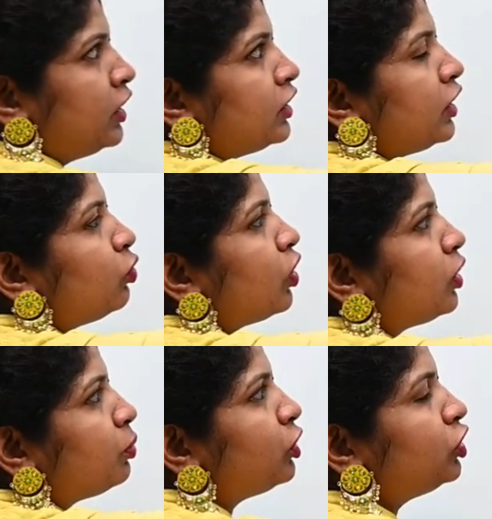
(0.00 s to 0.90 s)
Then
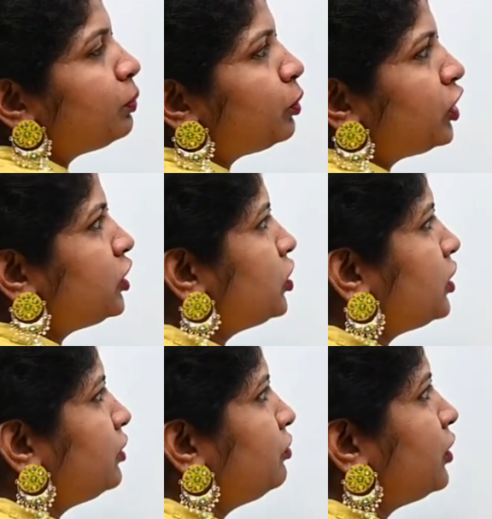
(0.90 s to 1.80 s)
what about the
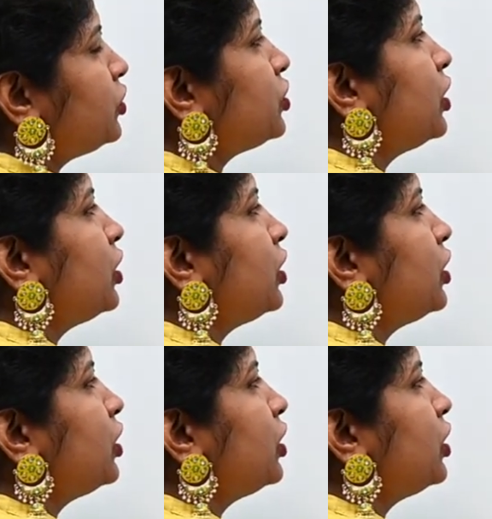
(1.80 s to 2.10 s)
potential difference?